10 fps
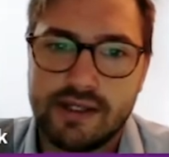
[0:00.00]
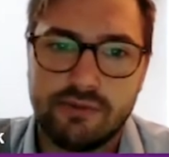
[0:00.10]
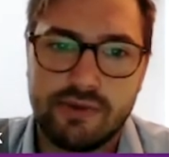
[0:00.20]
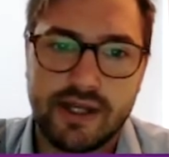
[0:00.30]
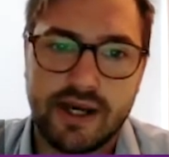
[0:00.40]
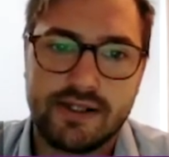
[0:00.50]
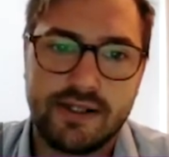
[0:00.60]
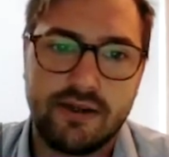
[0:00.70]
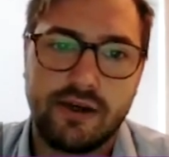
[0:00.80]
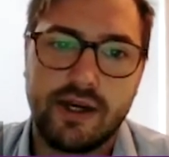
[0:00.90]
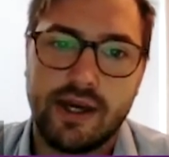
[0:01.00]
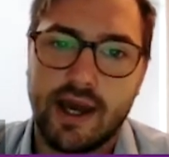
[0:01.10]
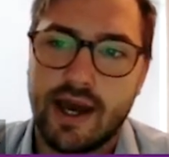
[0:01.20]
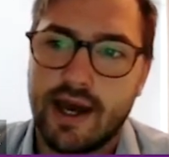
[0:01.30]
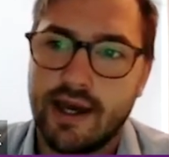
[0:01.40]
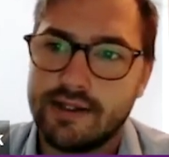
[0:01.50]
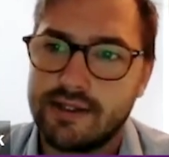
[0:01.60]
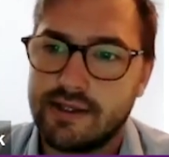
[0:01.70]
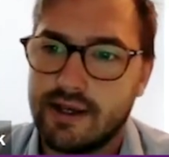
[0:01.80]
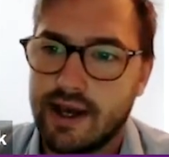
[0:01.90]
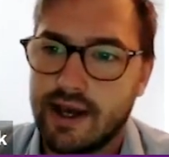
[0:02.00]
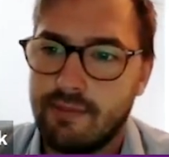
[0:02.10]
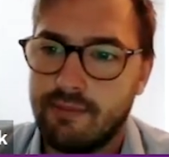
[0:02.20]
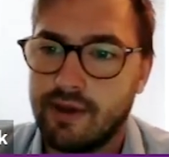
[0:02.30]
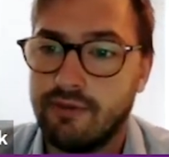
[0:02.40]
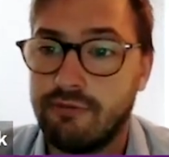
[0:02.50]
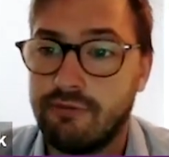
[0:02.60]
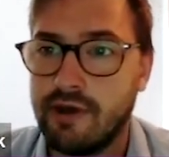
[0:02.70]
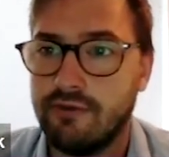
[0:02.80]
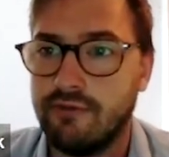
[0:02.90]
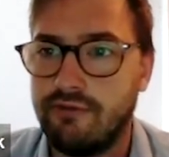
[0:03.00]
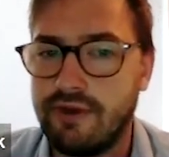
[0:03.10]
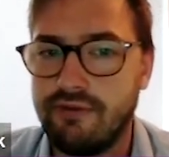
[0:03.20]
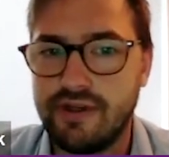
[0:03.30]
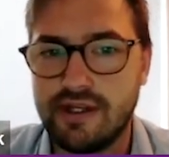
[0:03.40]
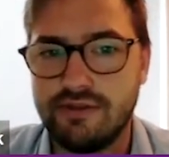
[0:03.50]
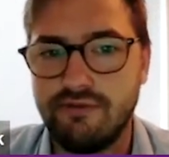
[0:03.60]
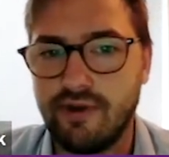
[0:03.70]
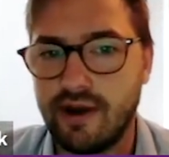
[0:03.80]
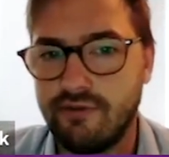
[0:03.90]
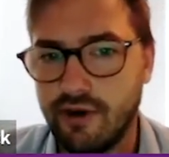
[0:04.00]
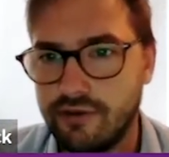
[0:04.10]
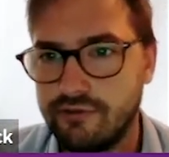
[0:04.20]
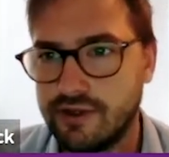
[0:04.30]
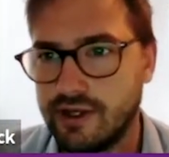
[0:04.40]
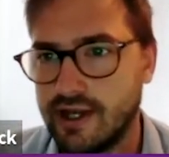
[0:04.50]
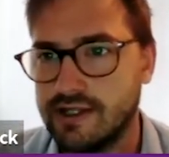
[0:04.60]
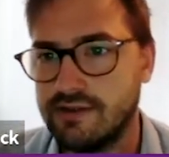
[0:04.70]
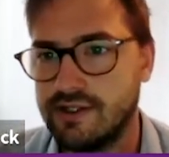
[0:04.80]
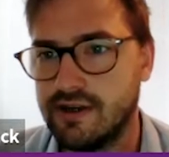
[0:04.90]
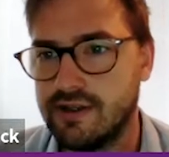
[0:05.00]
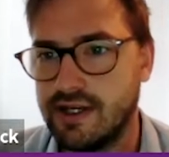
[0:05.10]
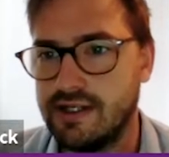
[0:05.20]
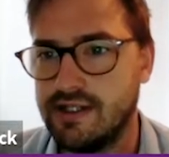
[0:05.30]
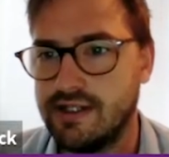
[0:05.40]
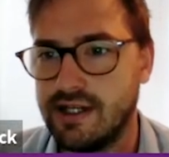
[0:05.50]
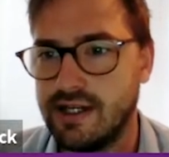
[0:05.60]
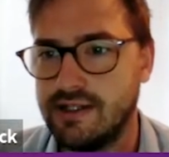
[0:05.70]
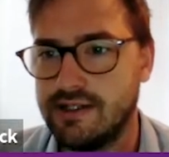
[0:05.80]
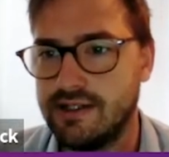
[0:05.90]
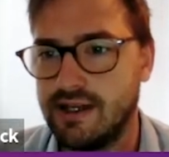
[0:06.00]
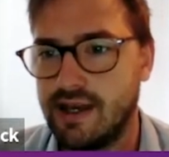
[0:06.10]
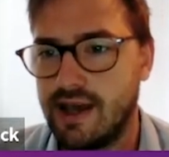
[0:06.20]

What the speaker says: So we started looking at kind of 350 to 500 cancer-associated genes.